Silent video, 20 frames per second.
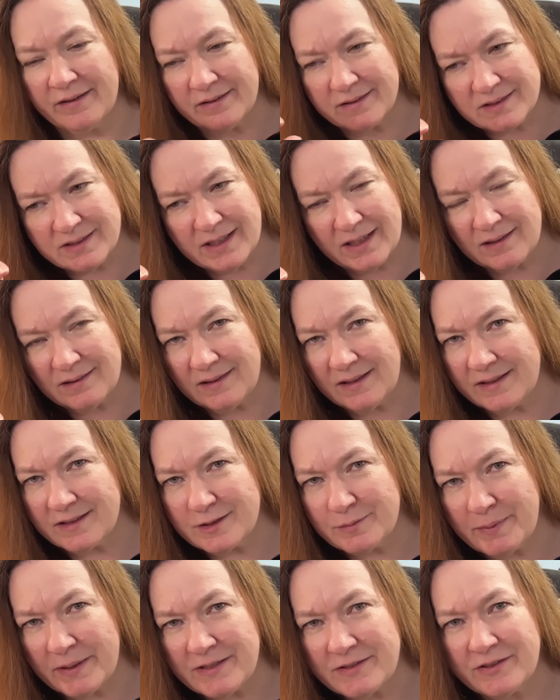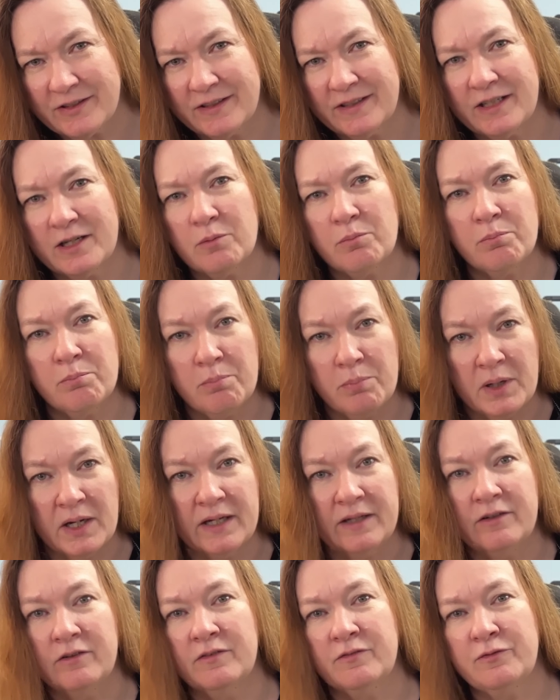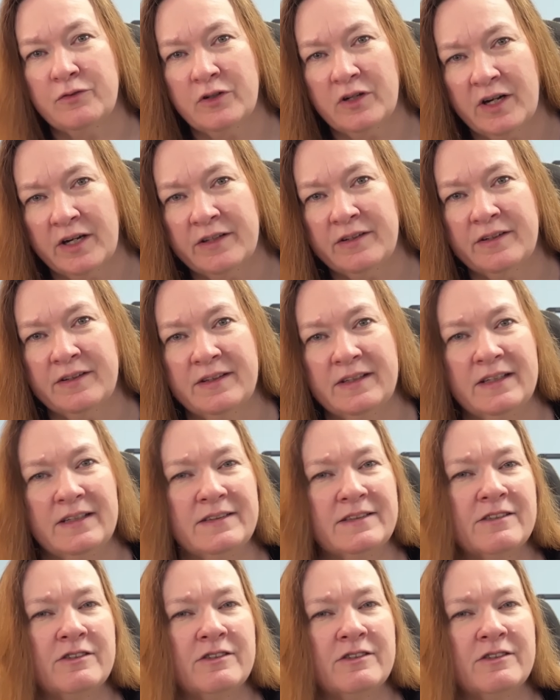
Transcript: There's not a lot of space on there, but for other things,